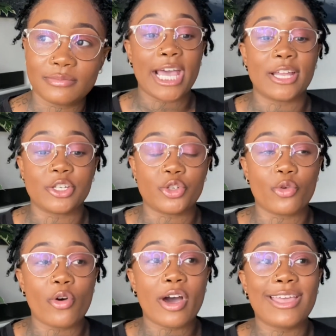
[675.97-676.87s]

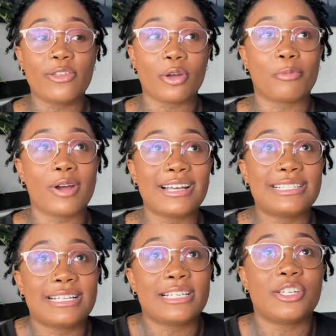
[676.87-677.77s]
Enjoy your
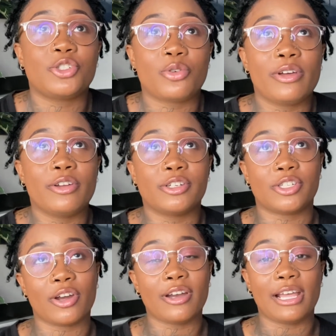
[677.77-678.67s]
process, enjoy your
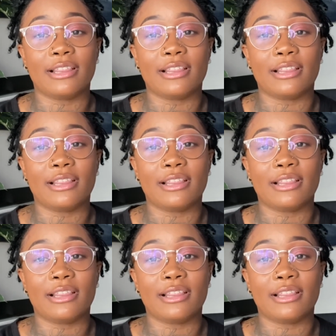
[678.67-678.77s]
journey.